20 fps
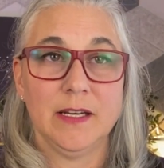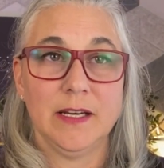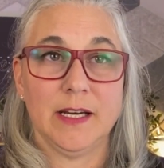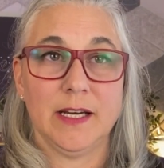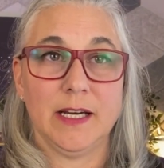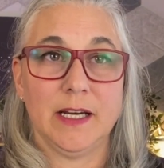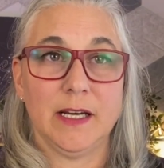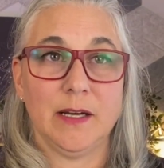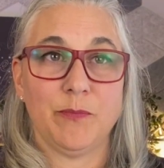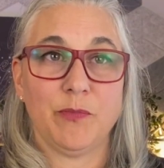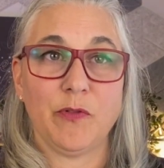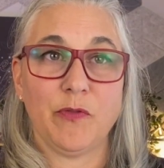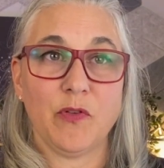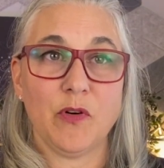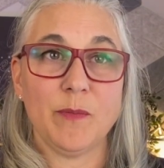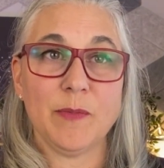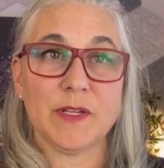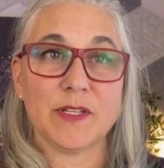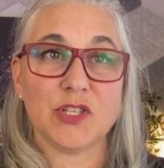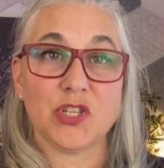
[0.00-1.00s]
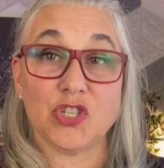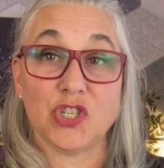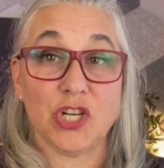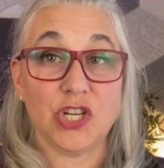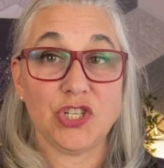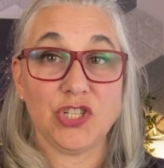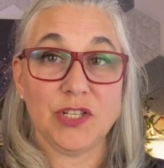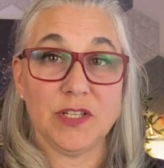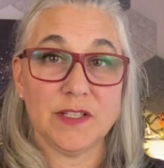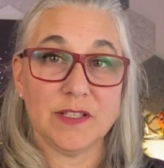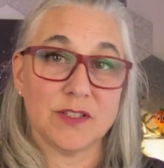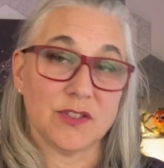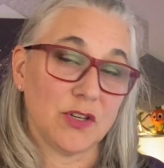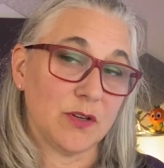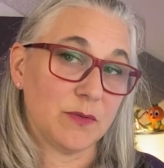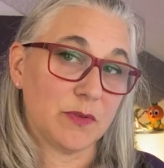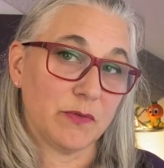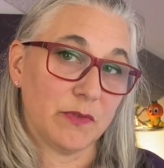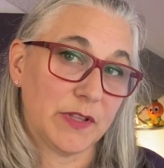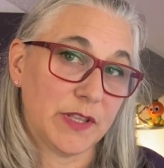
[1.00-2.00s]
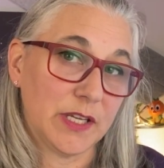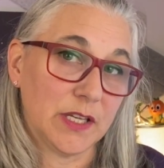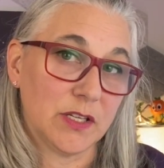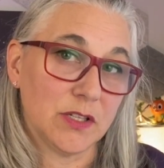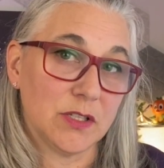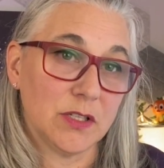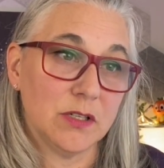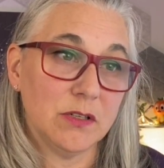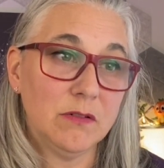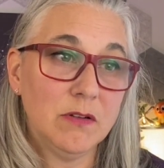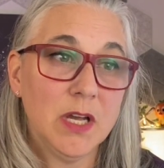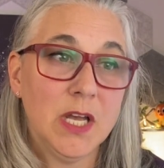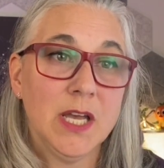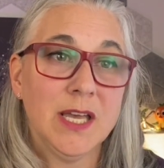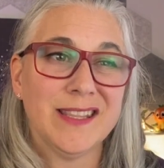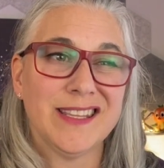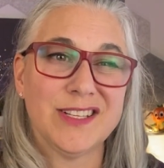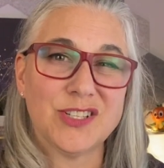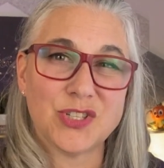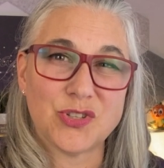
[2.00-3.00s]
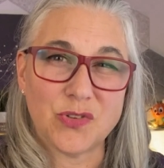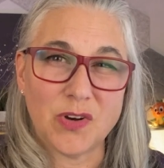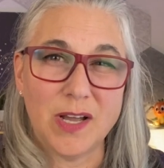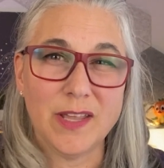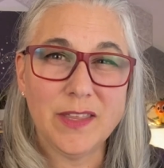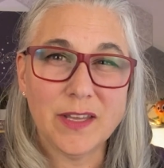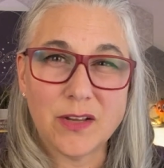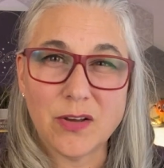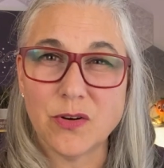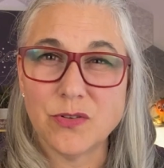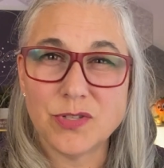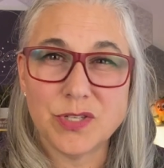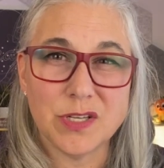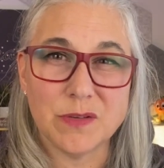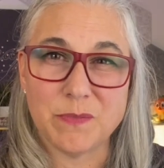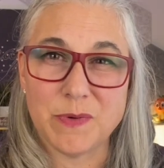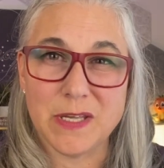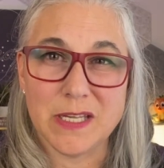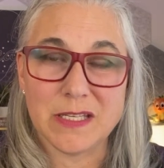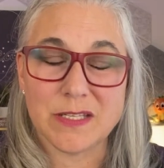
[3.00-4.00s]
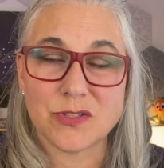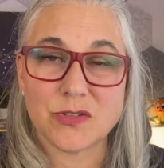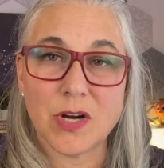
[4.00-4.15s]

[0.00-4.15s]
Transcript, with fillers: uh, performance suggestions in terms of what they can do, then try the coaching piece.